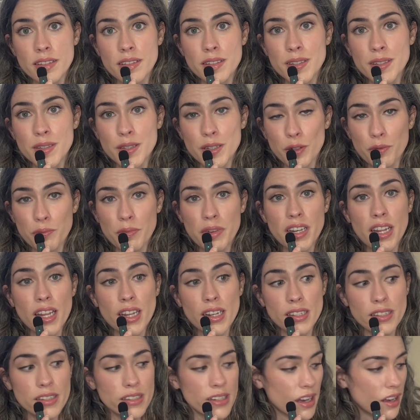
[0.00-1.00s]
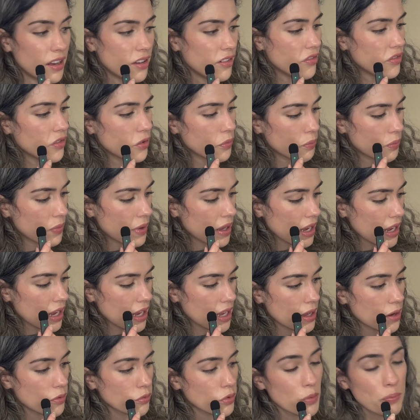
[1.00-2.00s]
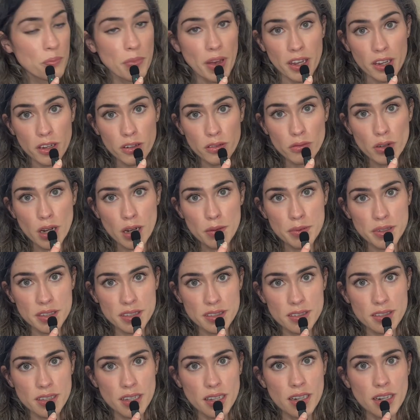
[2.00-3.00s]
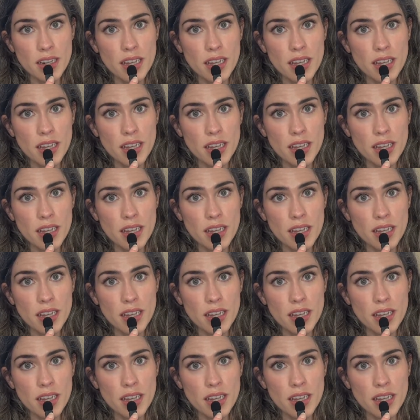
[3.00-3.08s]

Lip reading: Serpent and Dove by Rebecca Robinson.